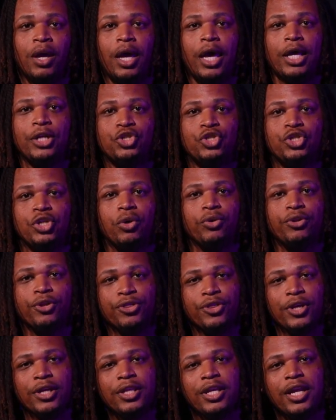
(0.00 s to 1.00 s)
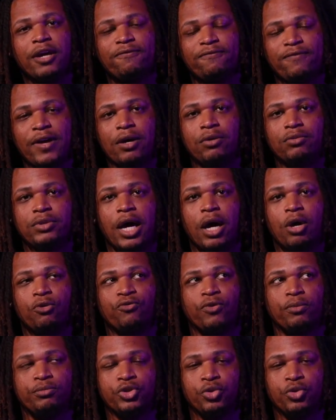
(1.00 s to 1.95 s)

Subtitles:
And so the thing that I found out from